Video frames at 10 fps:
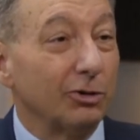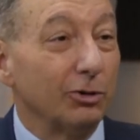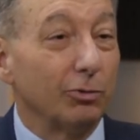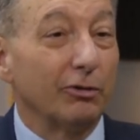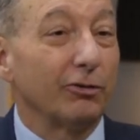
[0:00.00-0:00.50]

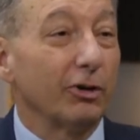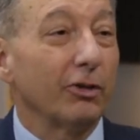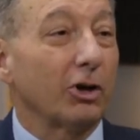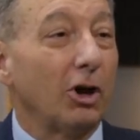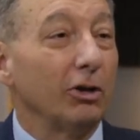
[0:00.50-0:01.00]
who refer to
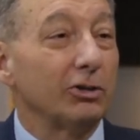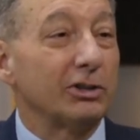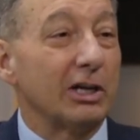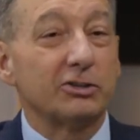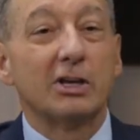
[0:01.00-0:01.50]
the
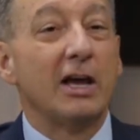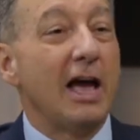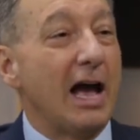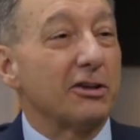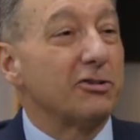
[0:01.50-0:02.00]
college as
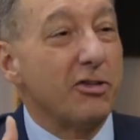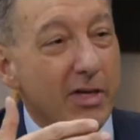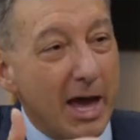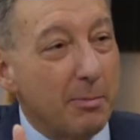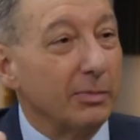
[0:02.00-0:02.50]

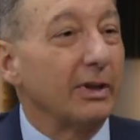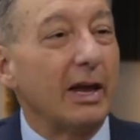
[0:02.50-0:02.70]
them.